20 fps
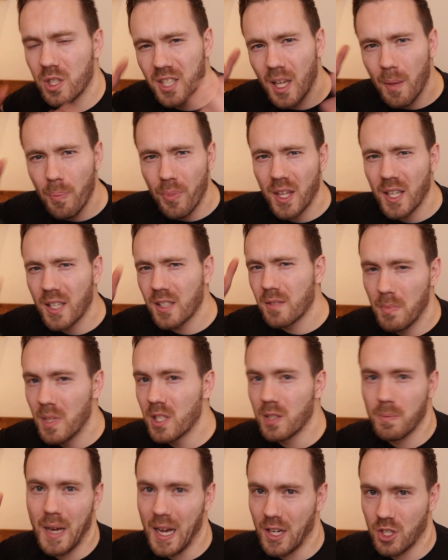something is
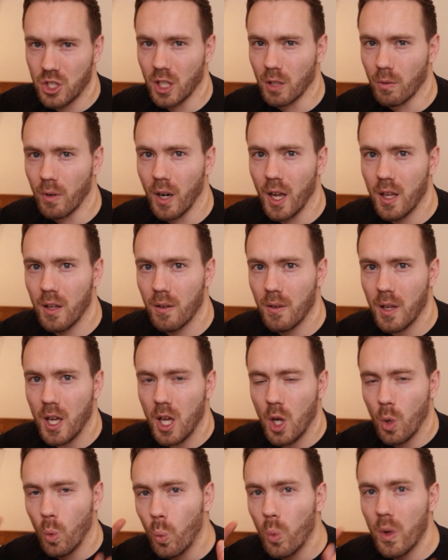mismatching, right,
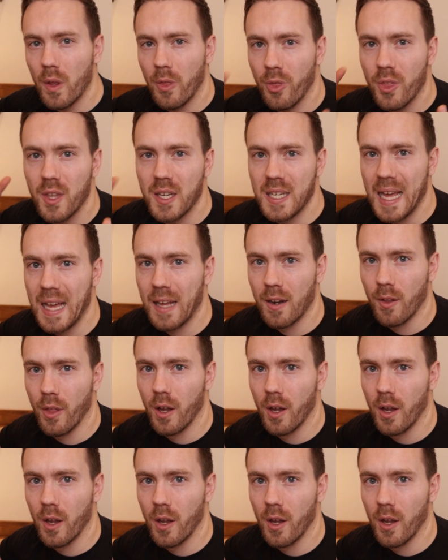with the data